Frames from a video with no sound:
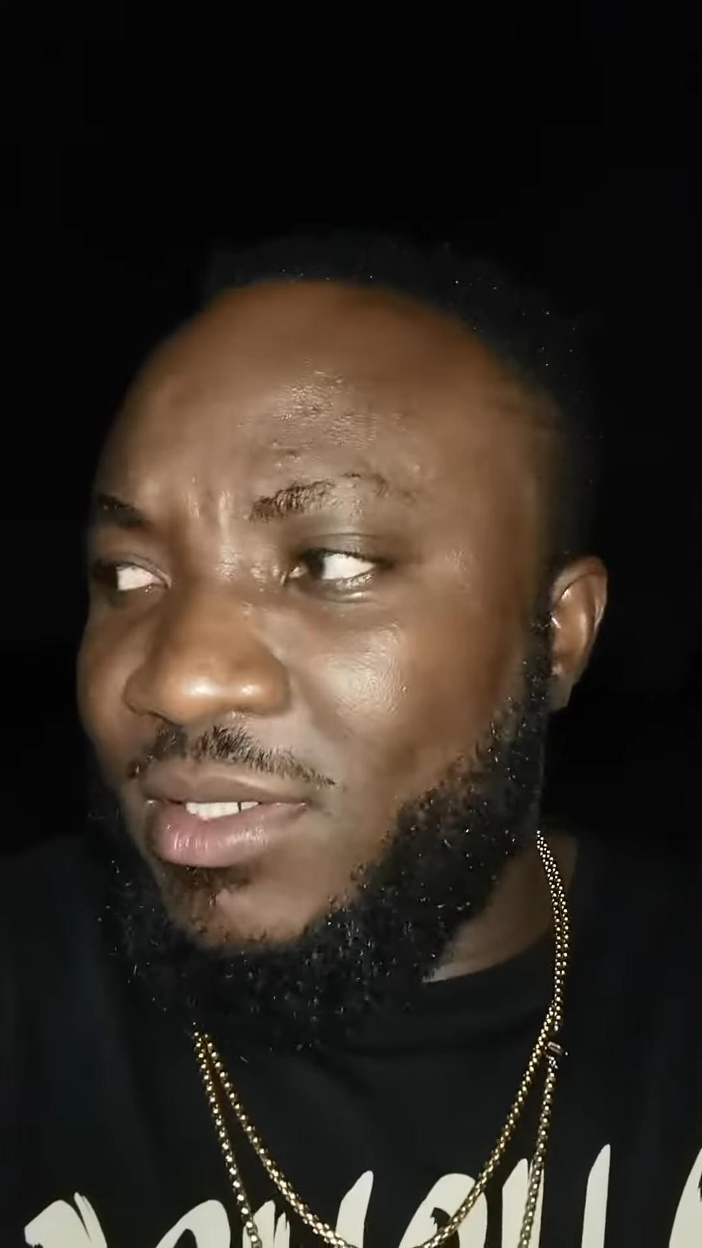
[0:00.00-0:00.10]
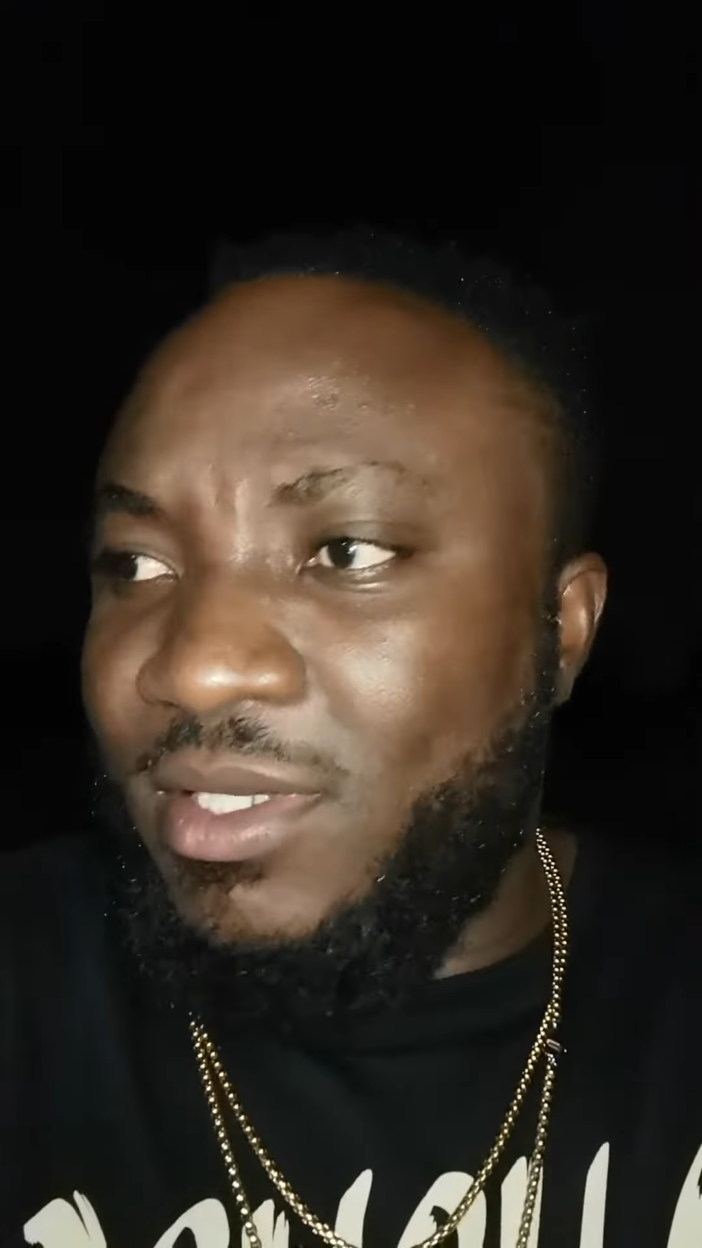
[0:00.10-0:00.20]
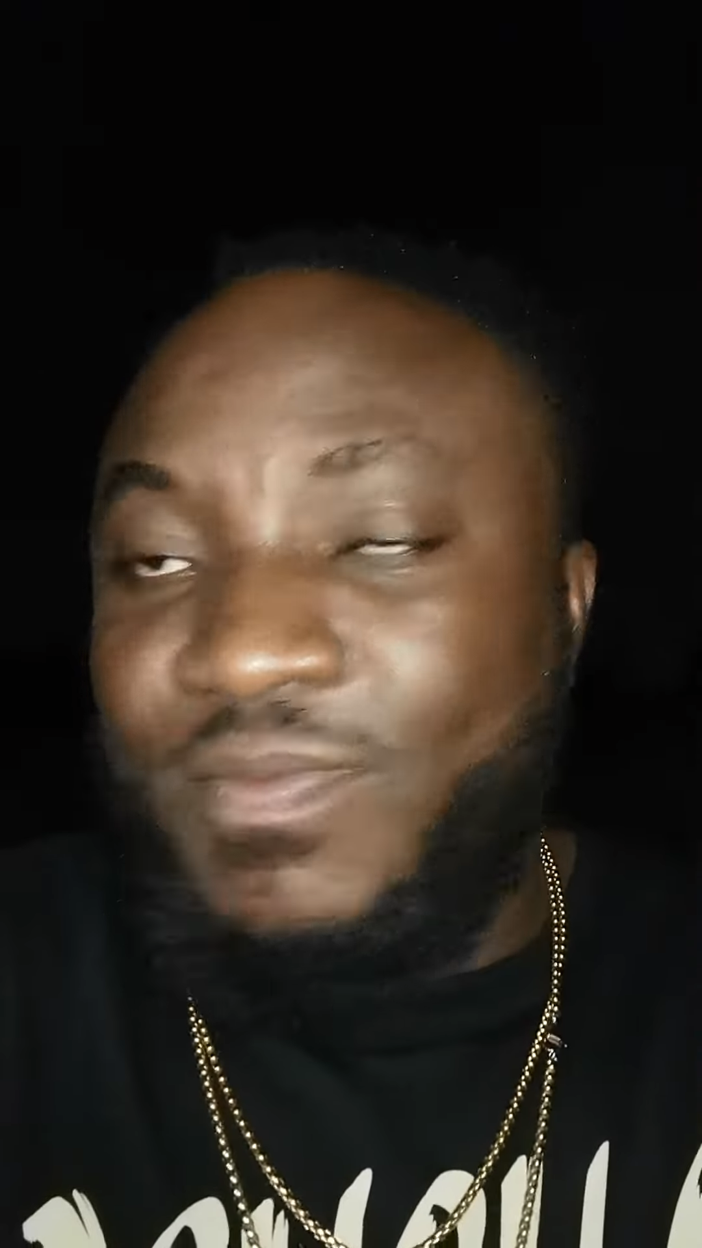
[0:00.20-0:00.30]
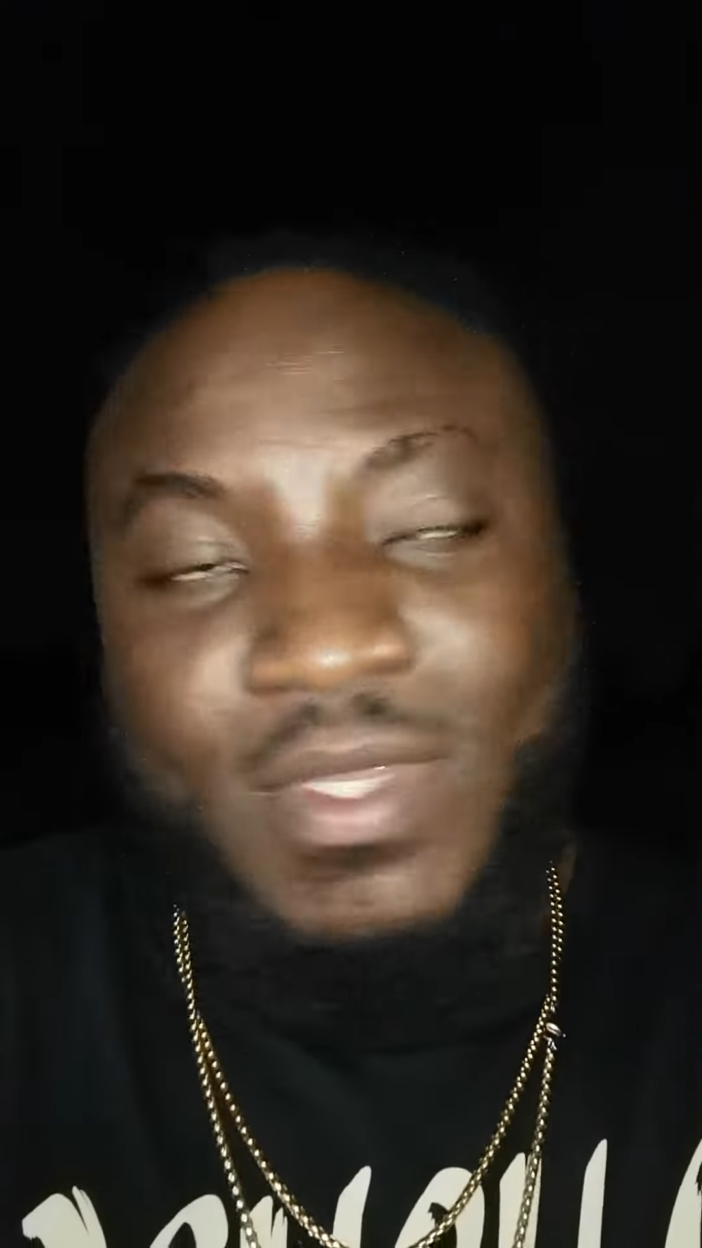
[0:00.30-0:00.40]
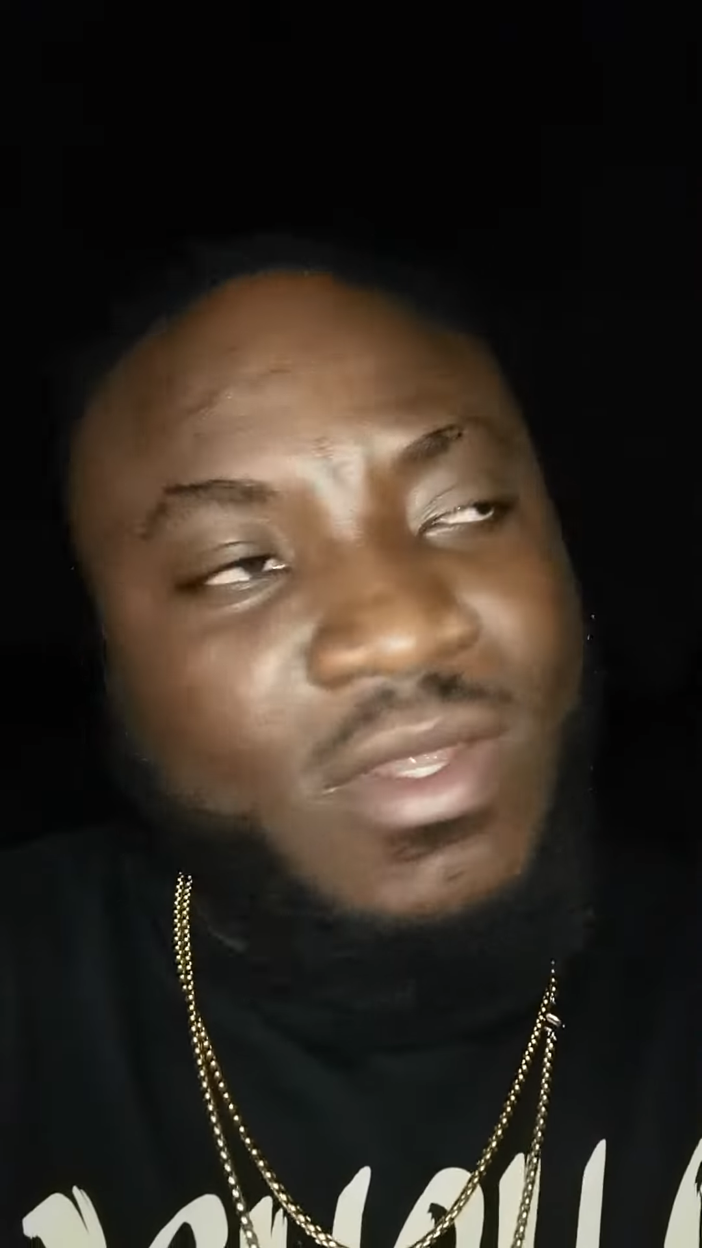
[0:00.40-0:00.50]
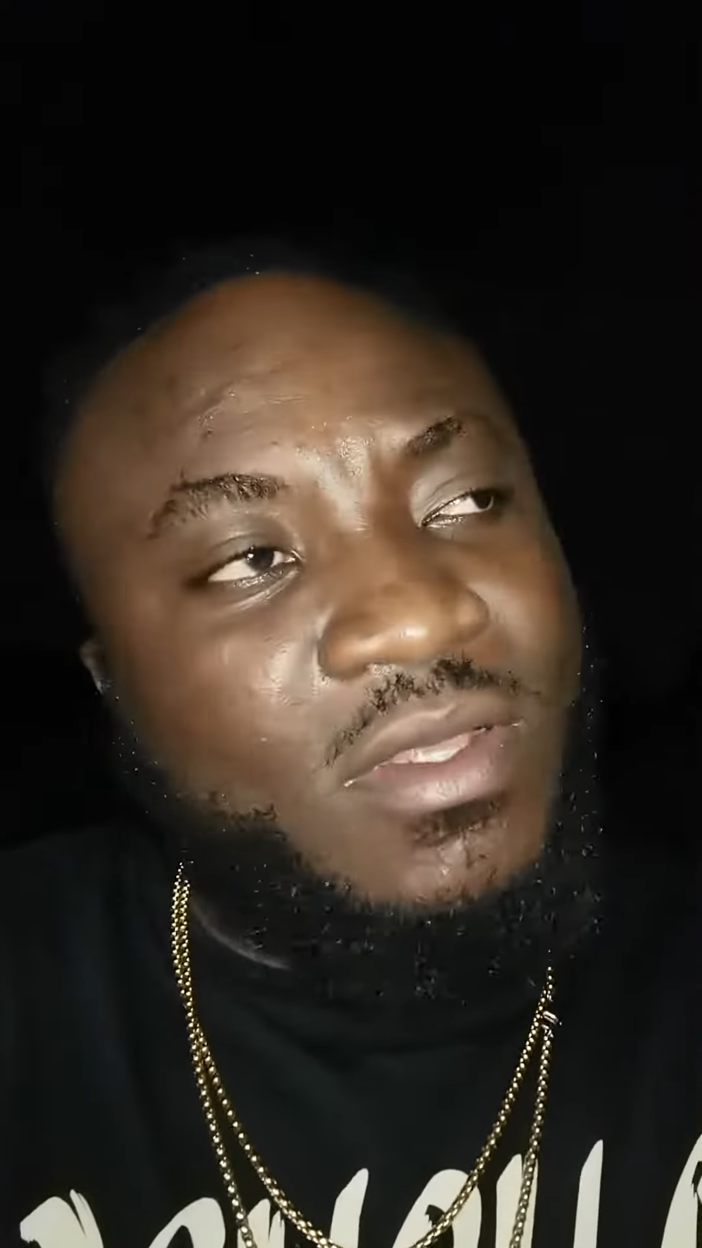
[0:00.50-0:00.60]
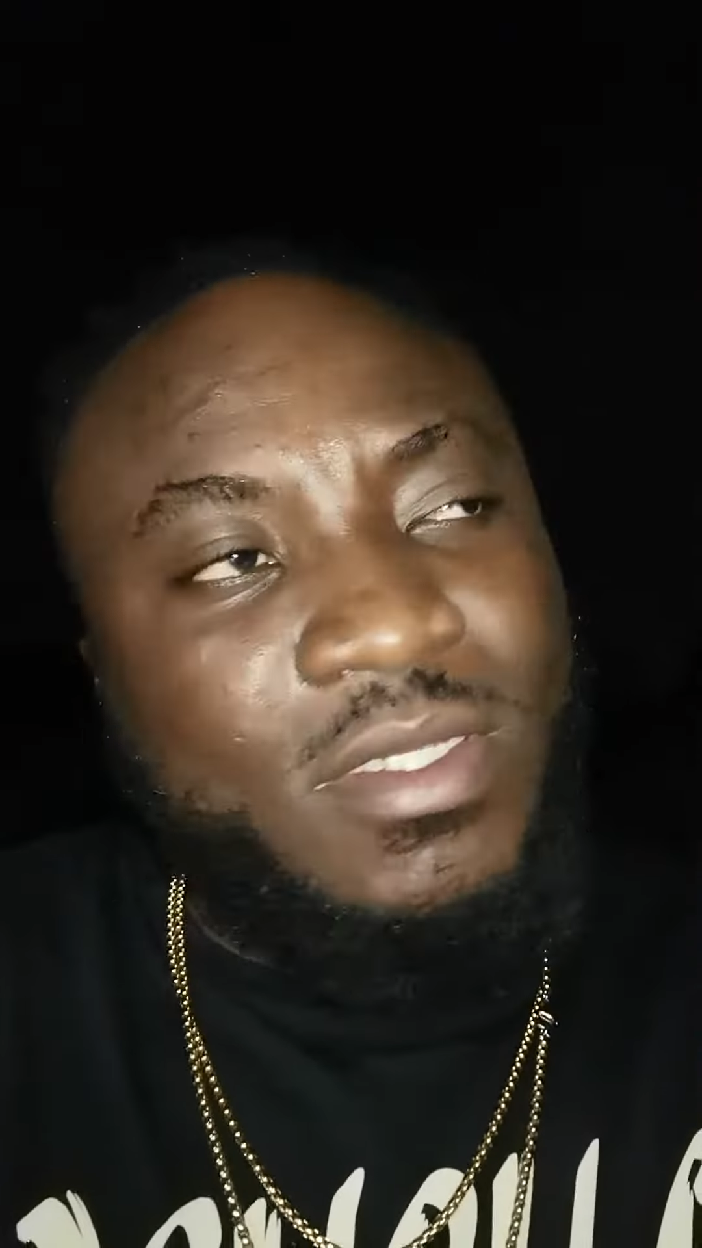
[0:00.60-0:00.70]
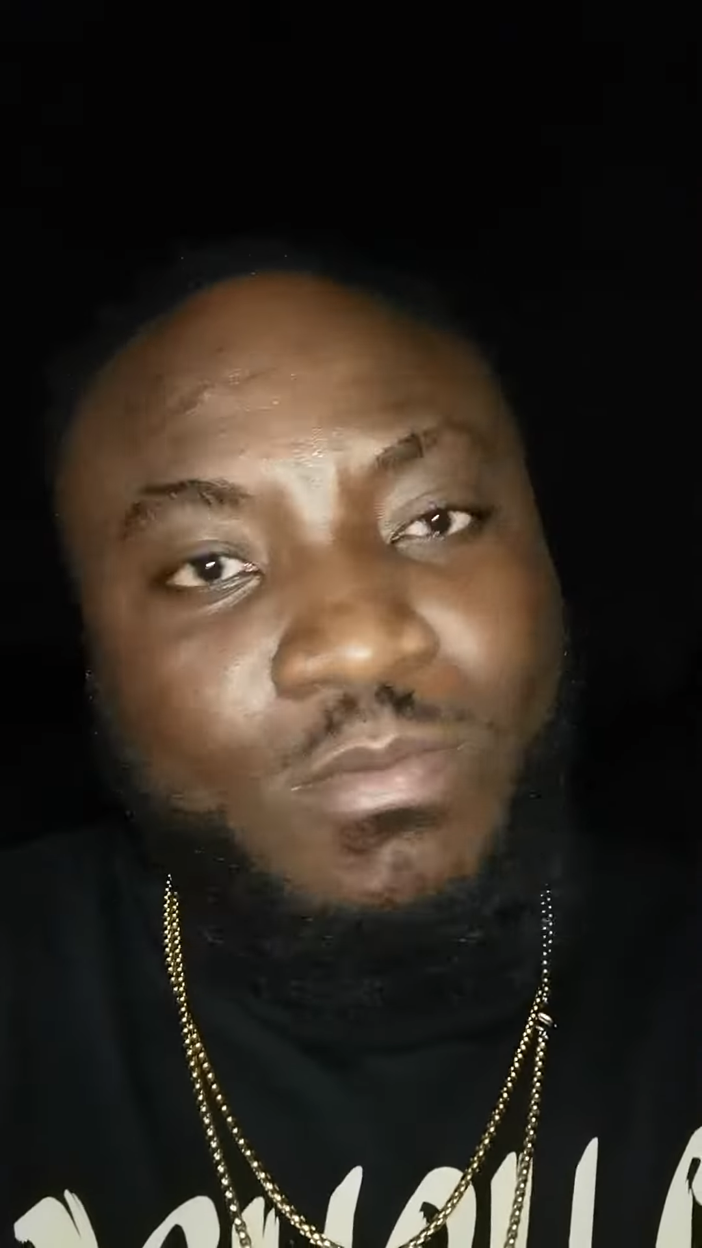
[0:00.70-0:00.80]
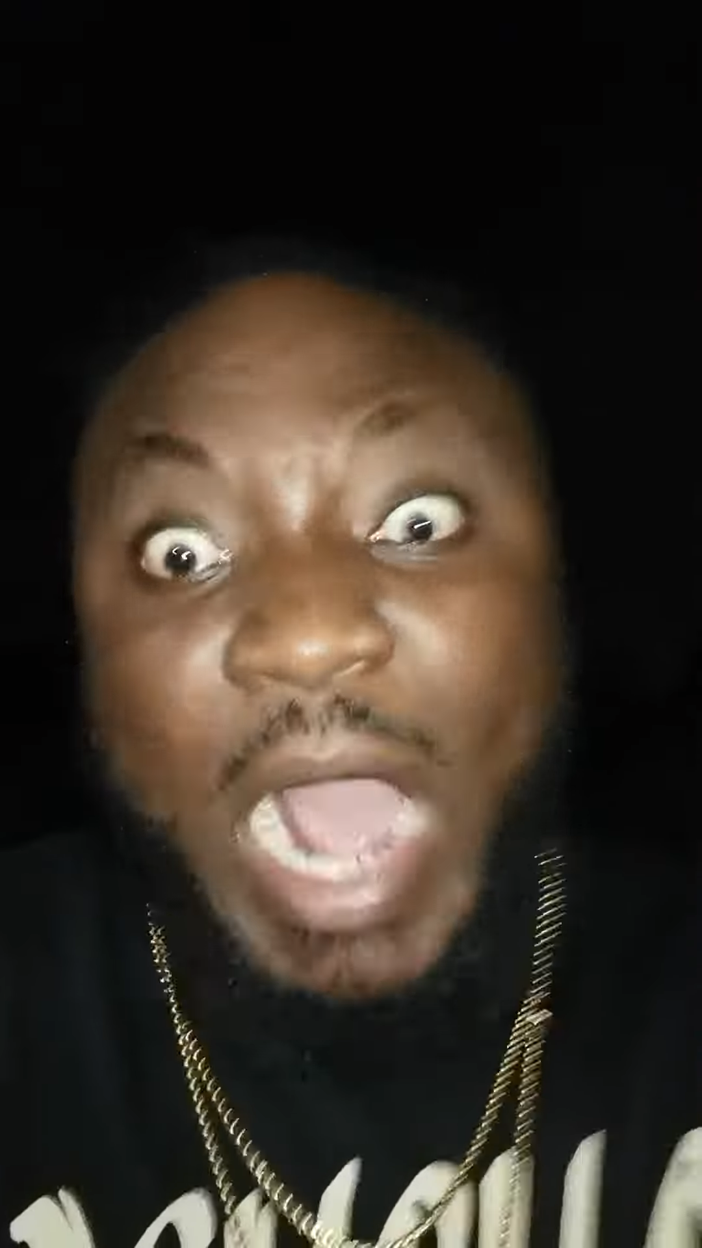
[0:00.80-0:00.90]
you know.